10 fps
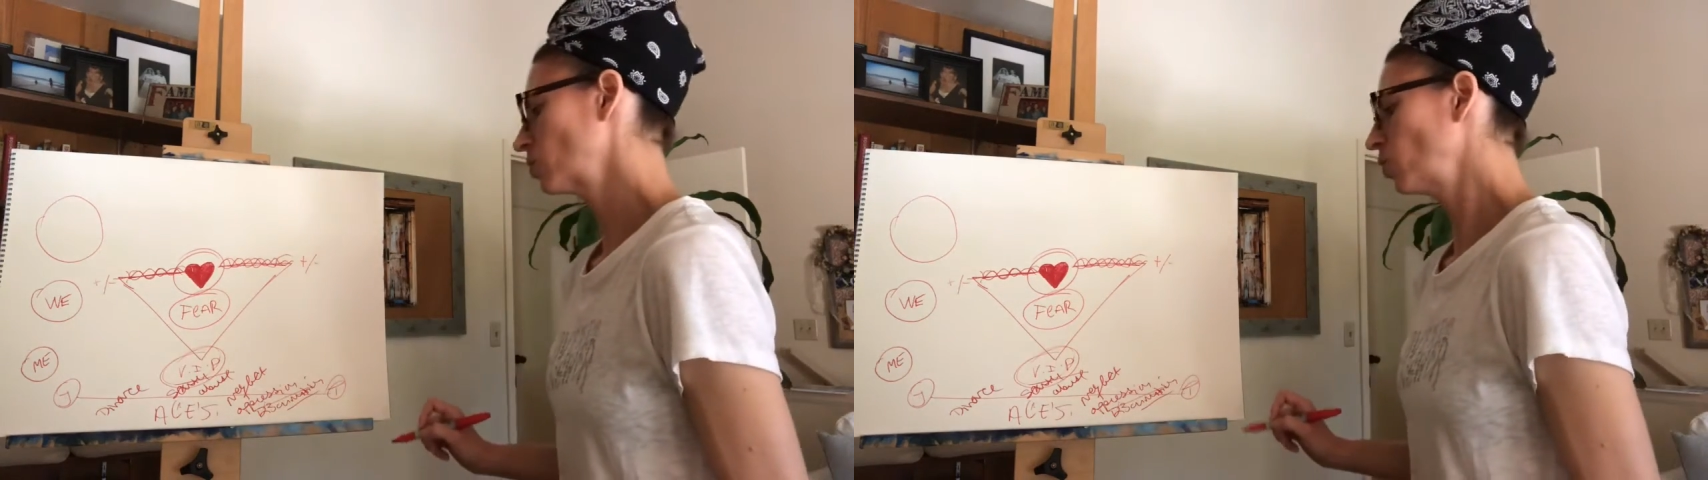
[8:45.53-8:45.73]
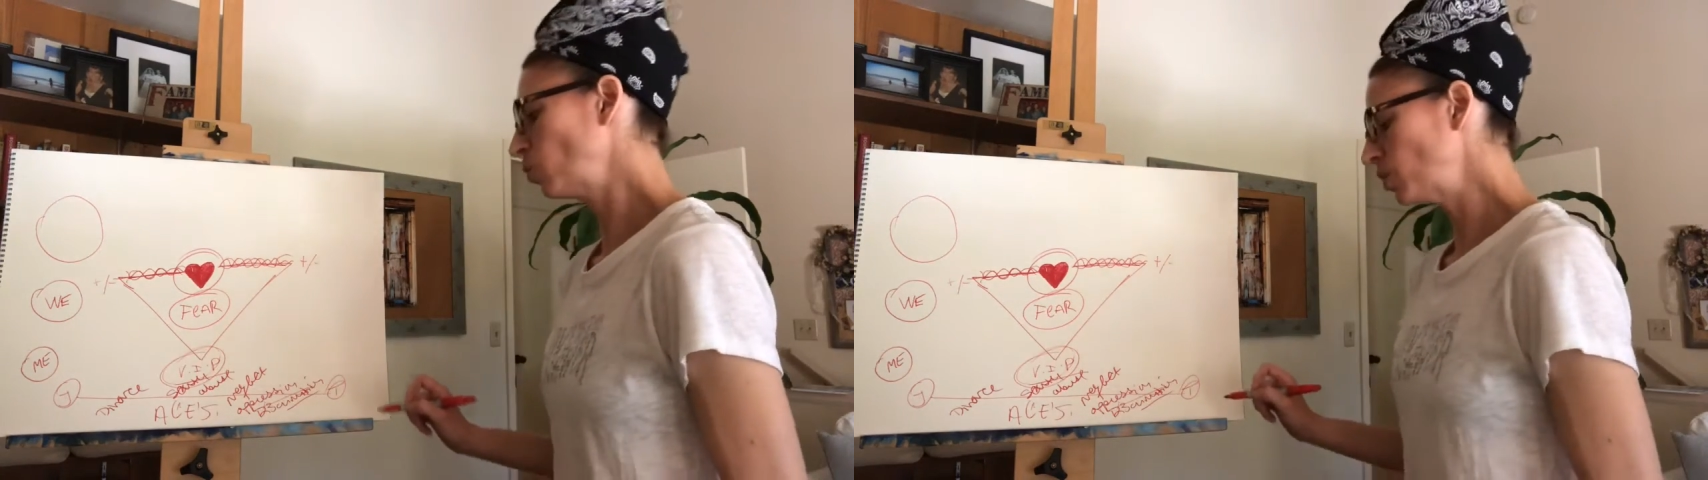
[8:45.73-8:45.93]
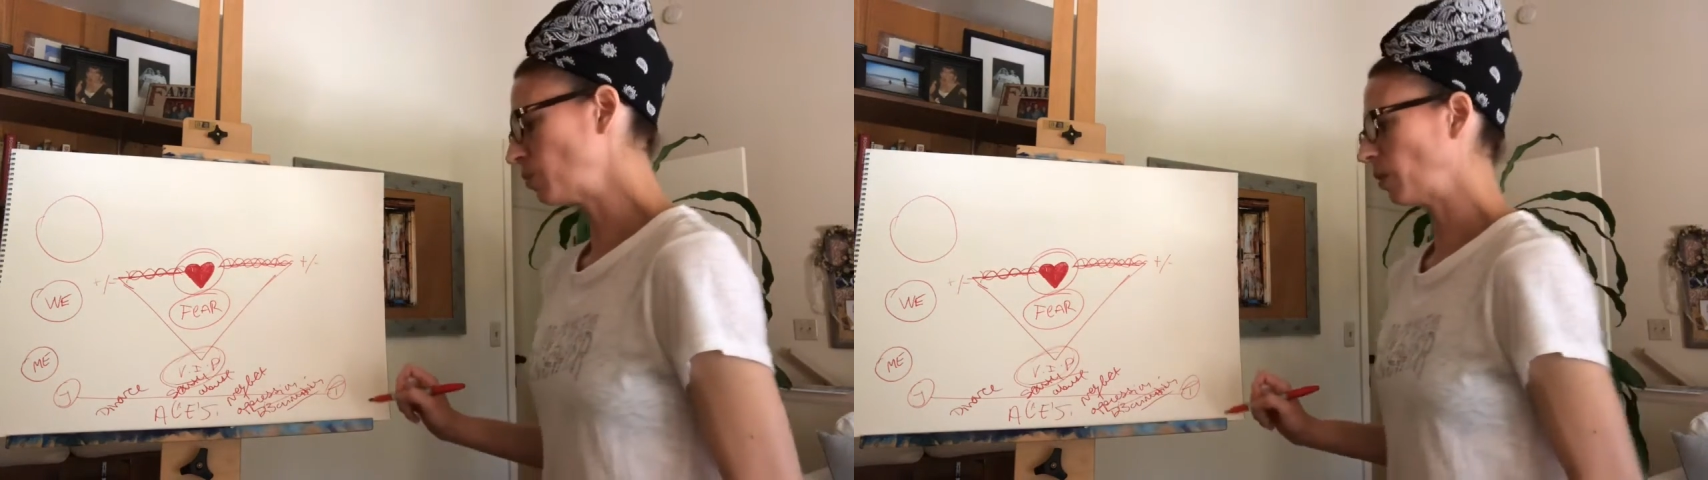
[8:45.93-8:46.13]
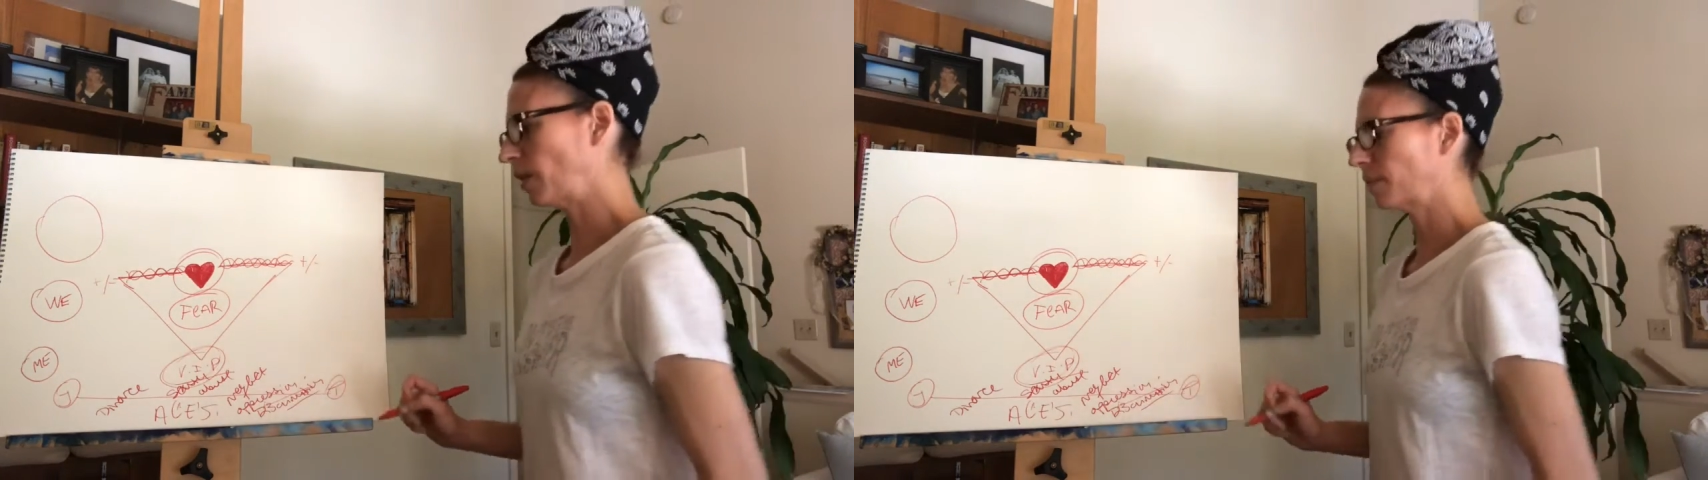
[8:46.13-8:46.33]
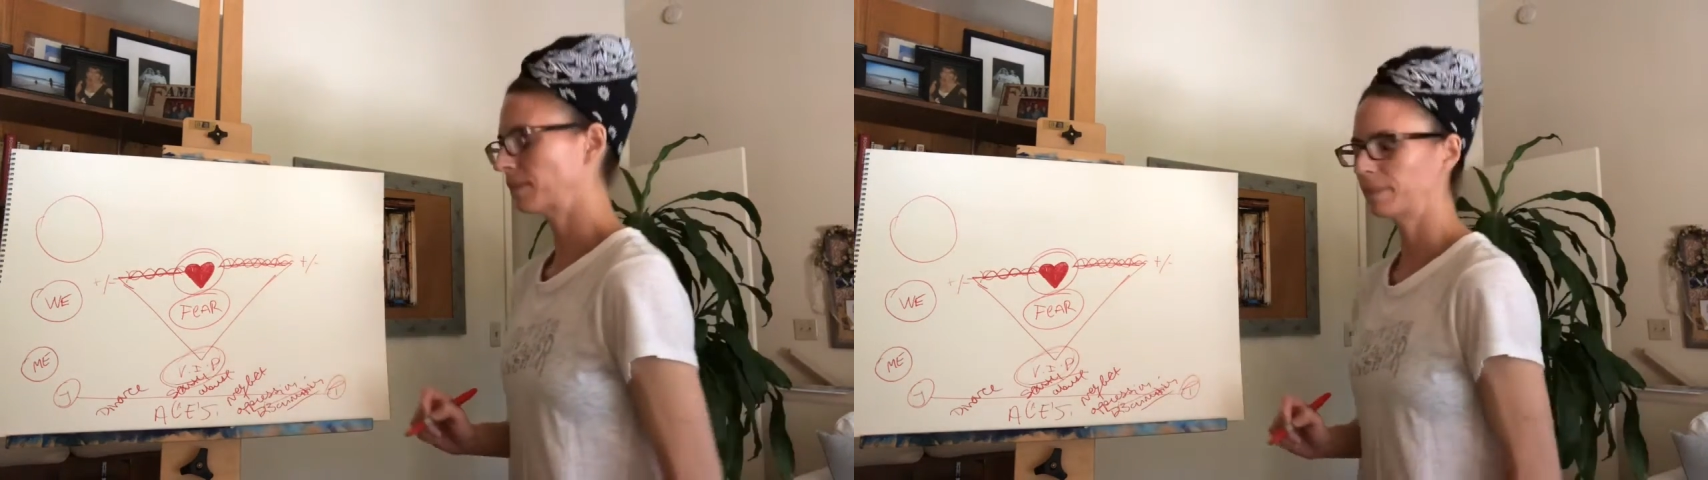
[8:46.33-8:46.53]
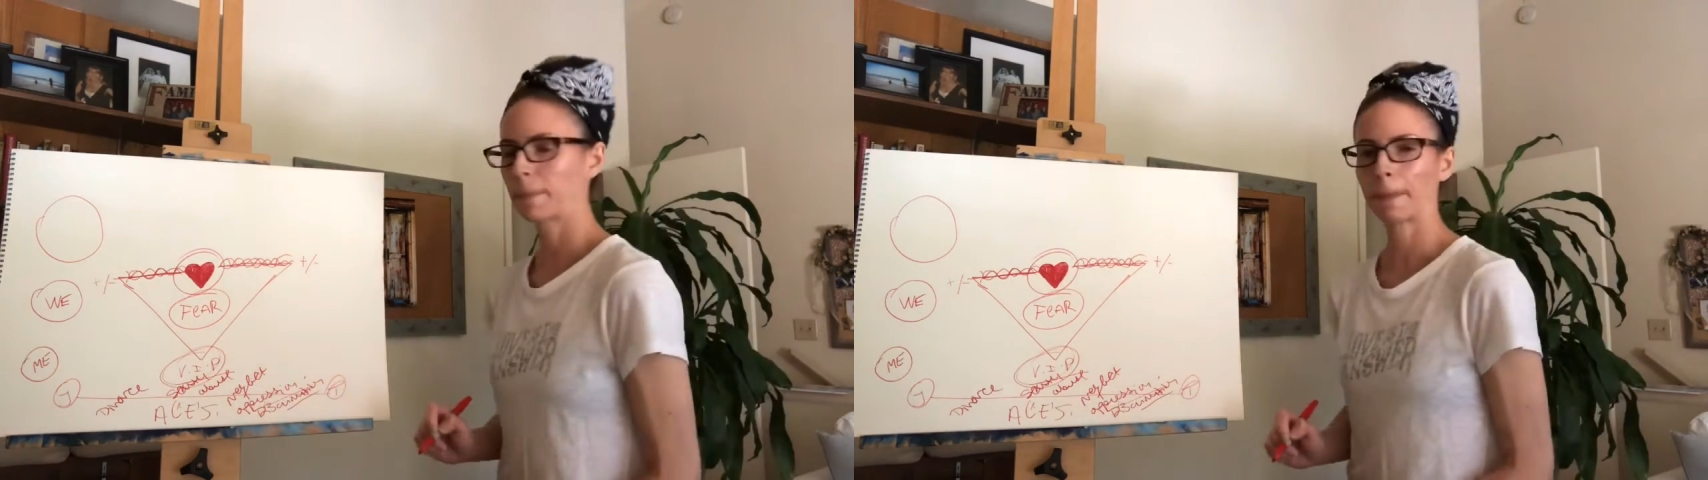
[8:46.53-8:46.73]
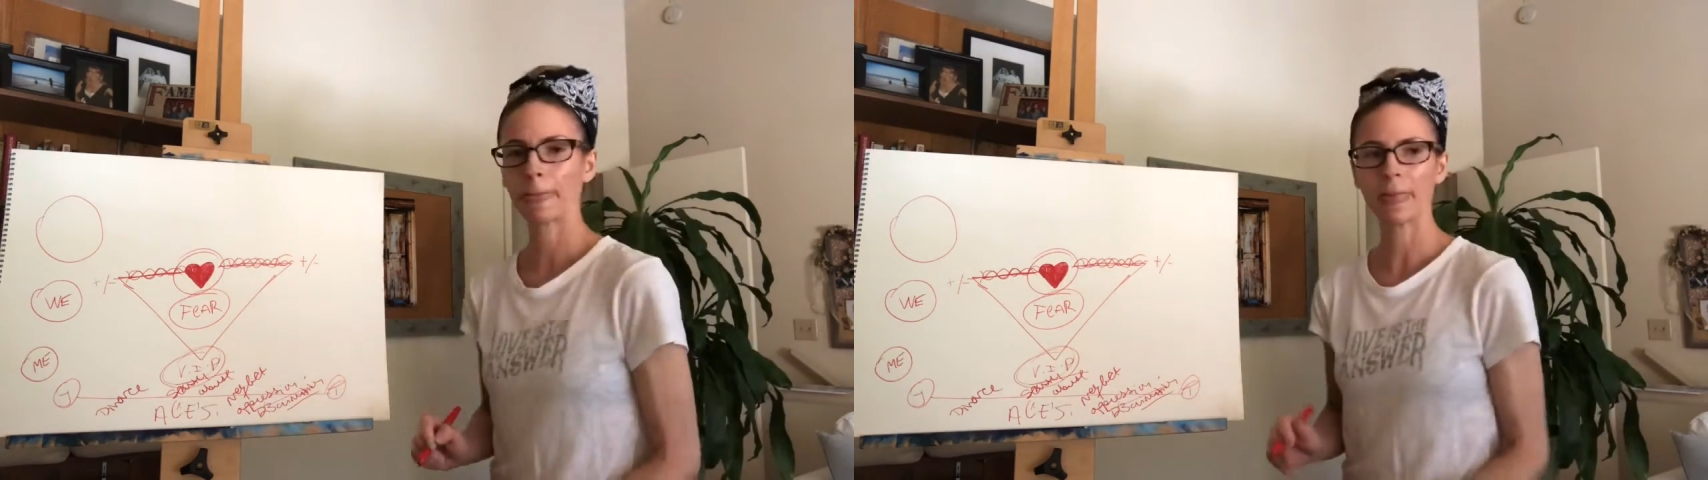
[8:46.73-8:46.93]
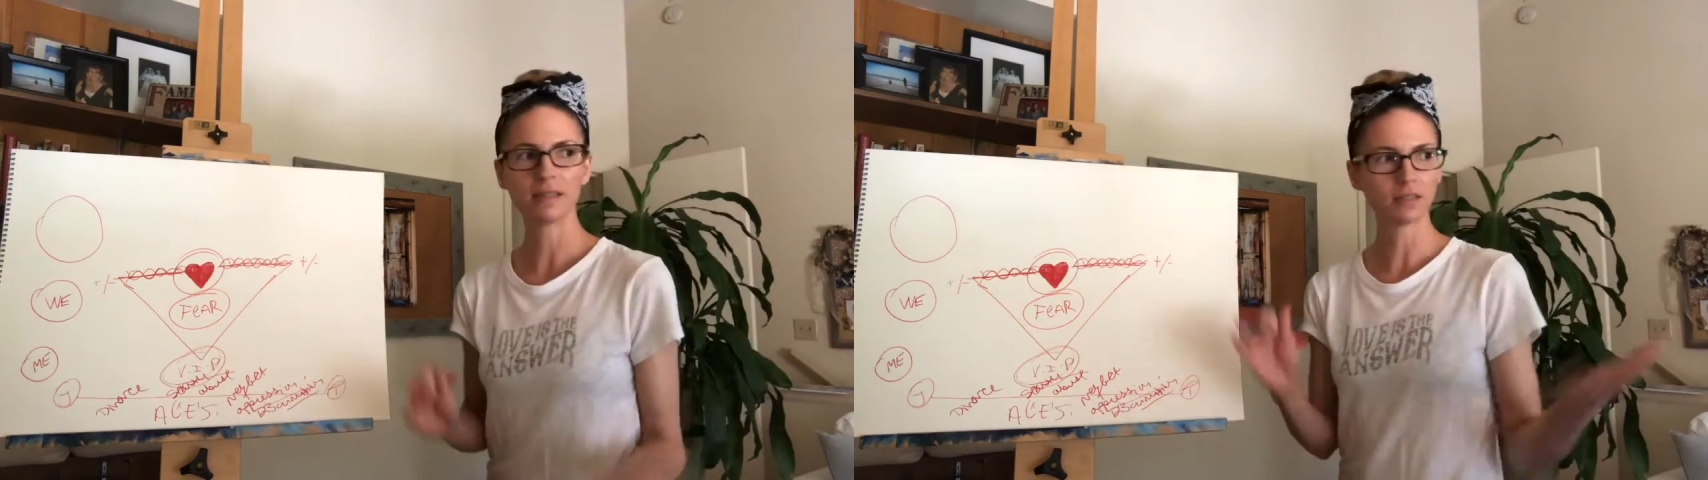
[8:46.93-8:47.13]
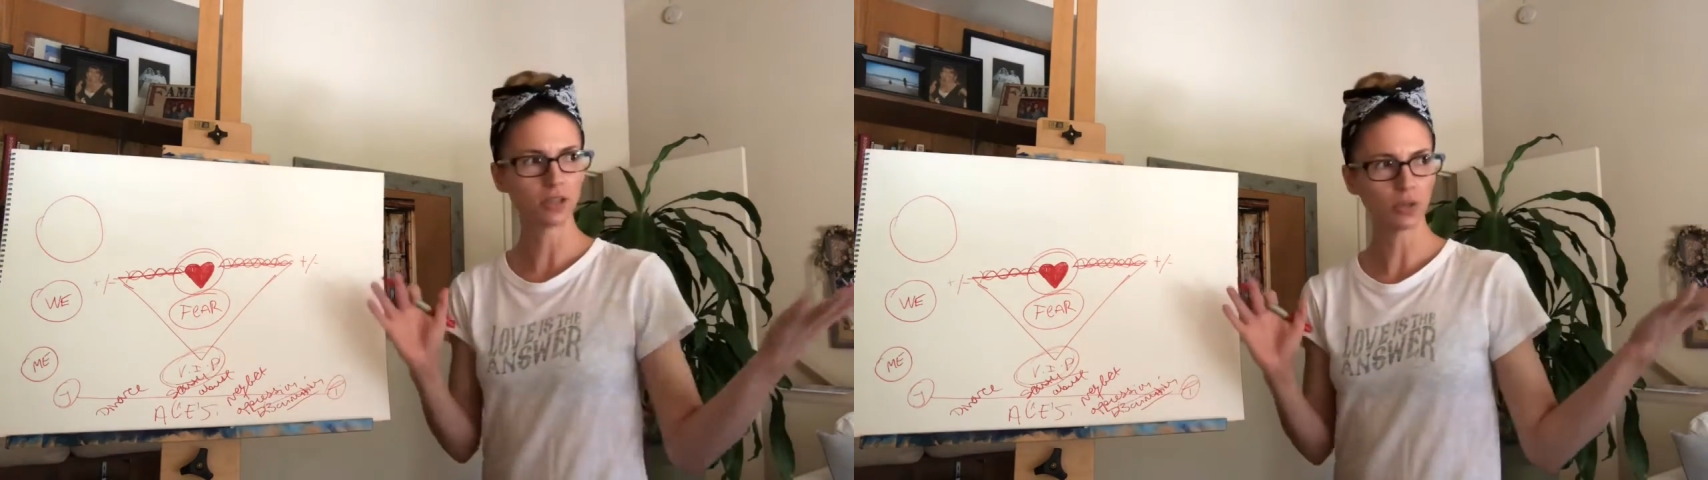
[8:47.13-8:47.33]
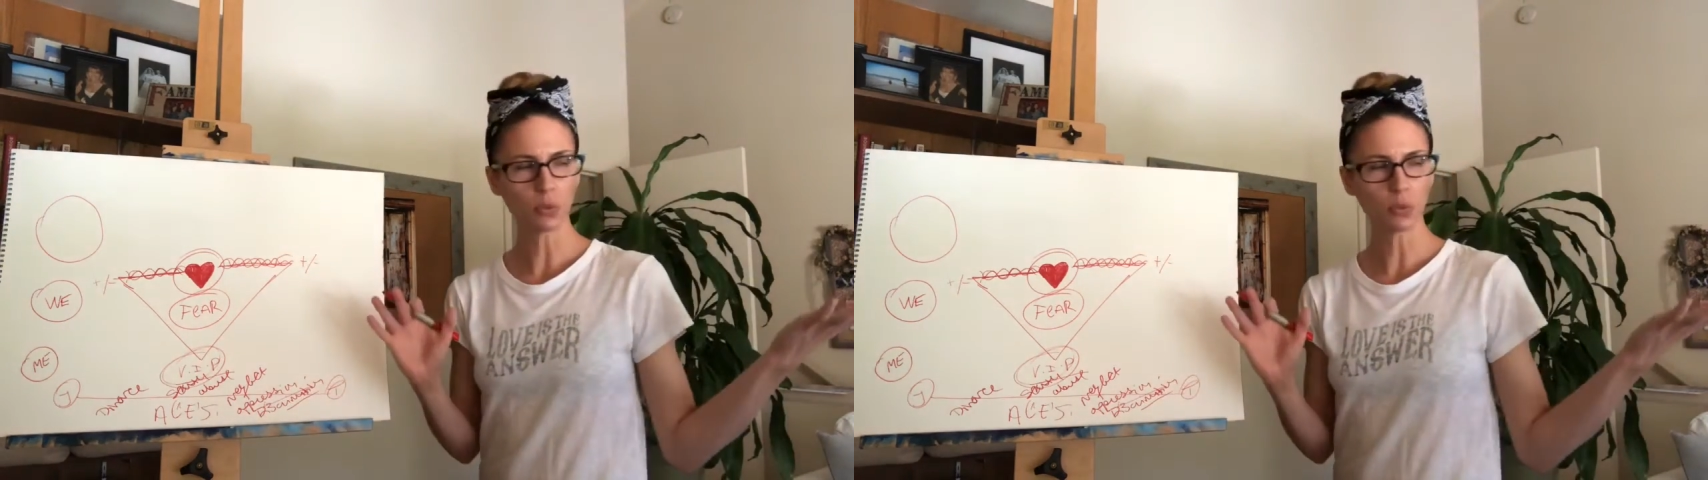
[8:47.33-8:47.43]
Who wouldn't be? Look at